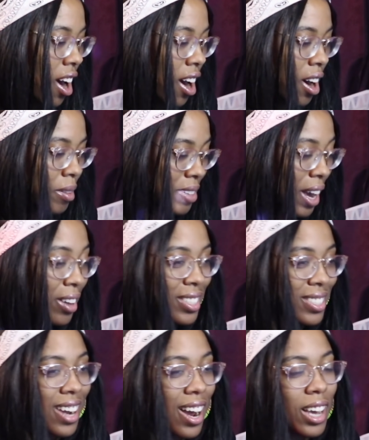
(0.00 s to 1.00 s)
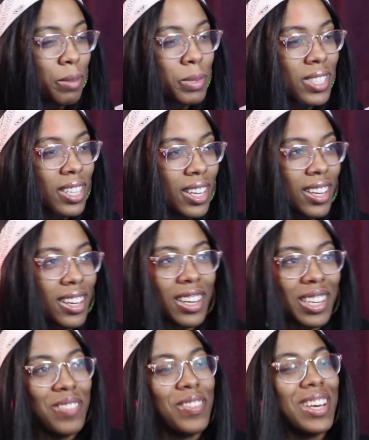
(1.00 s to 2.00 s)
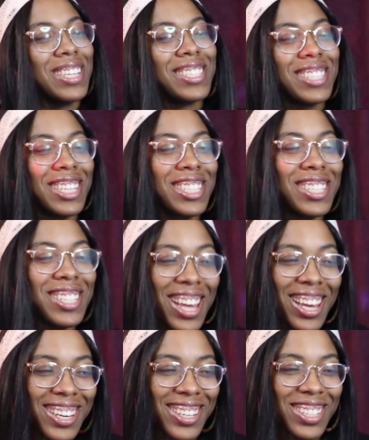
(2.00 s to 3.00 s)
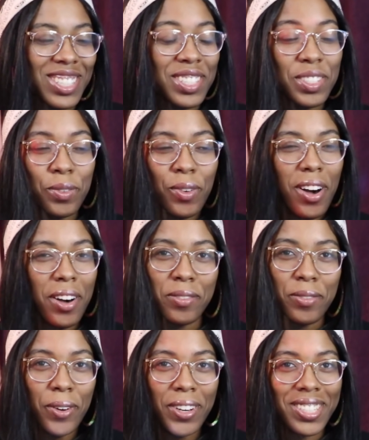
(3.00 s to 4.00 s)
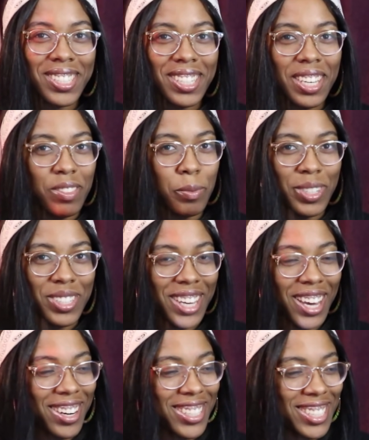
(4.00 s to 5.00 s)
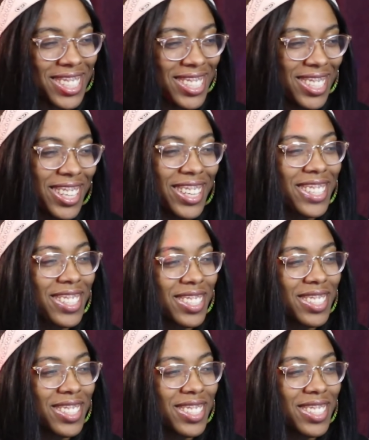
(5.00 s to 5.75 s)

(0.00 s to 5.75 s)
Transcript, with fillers: Um, countless times. But it's such a, like, suave voice to give a male character. Like...